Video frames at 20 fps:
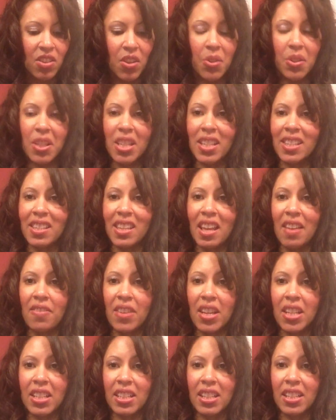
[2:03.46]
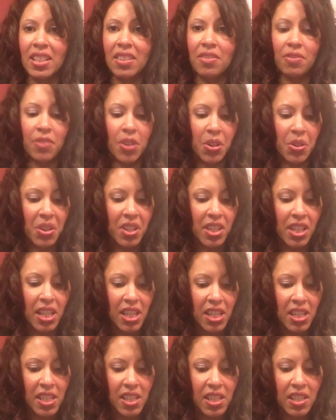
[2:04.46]
37 verse
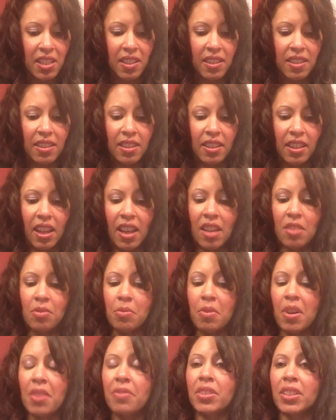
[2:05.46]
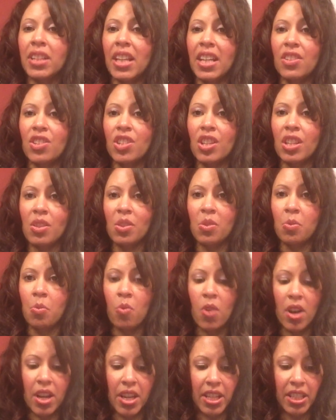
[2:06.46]
6 in Revelations
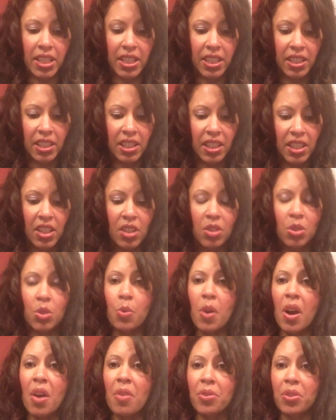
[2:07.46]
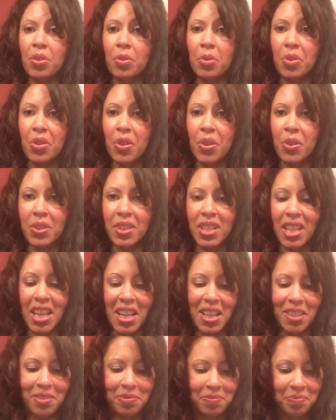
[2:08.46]
1 12 through
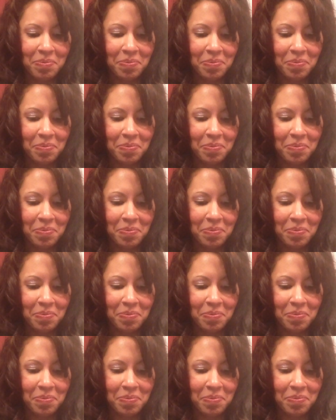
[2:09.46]
13.